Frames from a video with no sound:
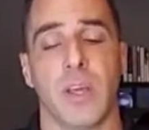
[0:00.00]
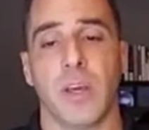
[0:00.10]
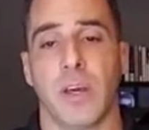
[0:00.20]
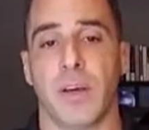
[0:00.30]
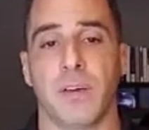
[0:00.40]

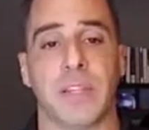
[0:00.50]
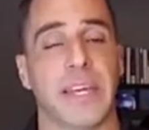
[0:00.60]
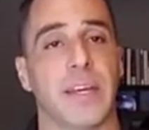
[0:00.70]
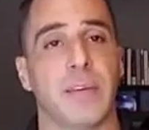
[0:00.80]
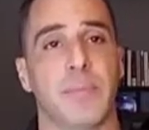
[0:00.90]

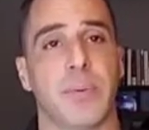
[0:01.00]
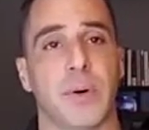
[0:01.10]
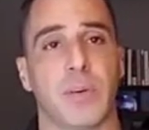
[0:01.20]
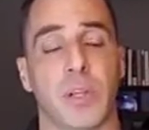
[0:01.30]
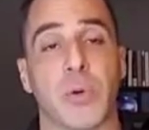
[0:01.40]
LAN,
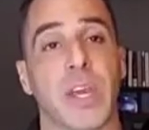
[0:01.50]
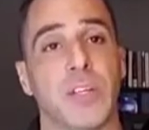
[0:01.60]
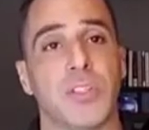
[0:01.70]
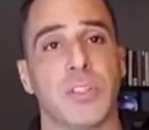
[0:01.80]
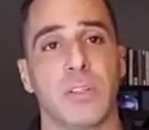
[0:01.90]
per
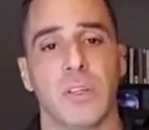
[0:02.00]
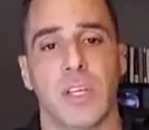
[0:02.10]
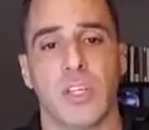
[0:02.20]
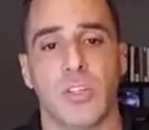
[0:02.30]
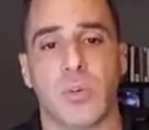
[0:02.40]
location.
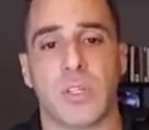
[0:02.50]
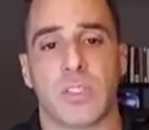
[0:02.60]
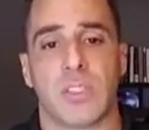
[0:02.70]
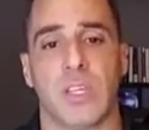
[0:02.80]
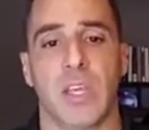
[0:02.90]
You can
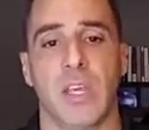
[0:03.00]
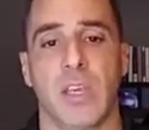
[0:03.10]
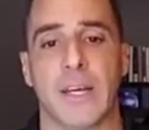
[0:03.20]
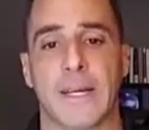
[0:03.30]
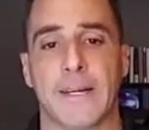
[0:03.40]

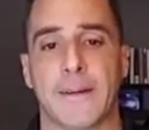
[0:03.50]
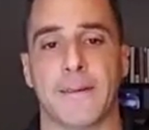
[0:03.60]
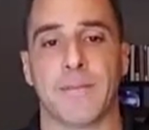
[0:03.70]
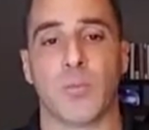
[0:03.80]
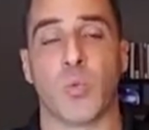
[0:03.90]
see
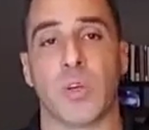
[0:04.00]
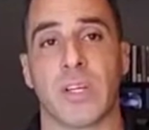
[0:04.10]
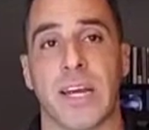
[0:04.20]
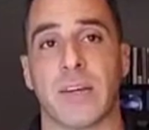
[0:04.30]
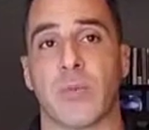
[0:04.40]
what
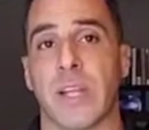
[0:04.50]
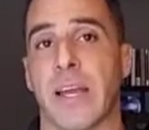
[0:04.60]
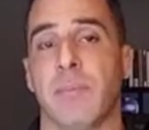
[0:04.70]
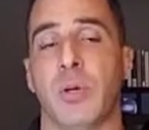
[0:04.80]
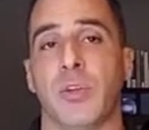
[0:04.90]
kind of
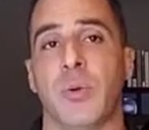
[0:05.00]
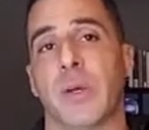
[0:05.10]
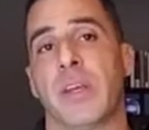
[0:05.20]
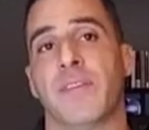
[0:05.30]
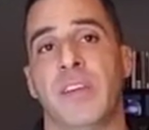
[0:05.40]

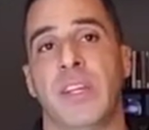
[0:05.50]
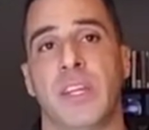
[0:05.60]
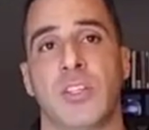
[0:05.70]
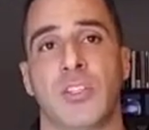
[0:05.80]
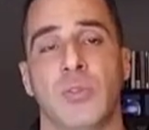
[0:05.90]
reliability, if any
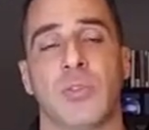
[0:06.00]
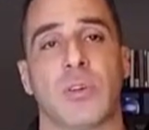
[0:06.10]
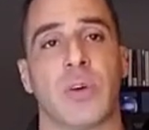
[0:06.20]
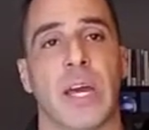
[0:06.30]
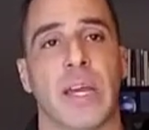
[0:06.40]
issues
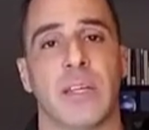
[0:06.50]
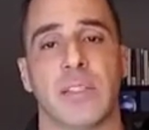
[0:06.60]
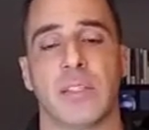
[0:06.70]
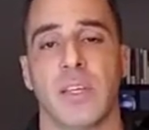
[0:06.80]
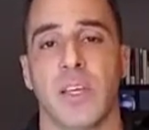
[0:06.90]

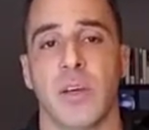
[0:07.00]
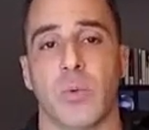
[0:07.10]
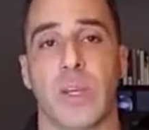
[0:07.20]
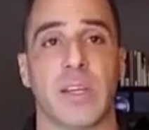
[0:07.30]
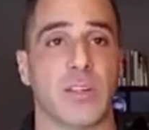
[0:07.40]
arise,
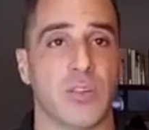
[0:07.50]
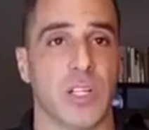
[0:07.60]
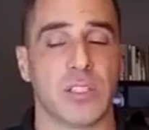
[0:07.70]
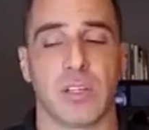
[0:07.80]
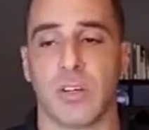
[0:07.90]
we can
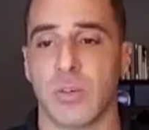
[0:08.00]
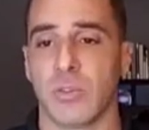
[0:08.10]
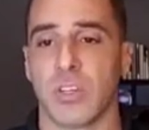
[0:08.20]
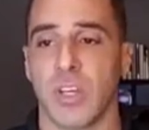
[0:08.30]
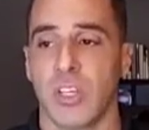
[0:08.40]
address
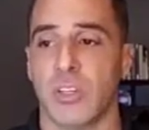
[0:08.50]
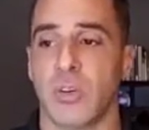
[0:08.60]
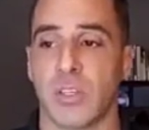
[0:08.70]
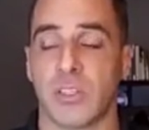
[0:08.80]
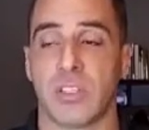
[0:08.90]
those. You
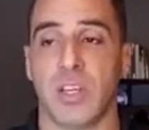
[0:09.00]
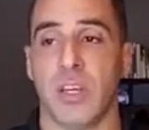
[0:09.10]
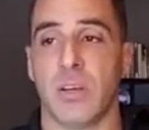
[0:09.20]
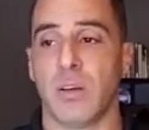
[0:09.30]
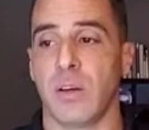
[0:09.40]
can see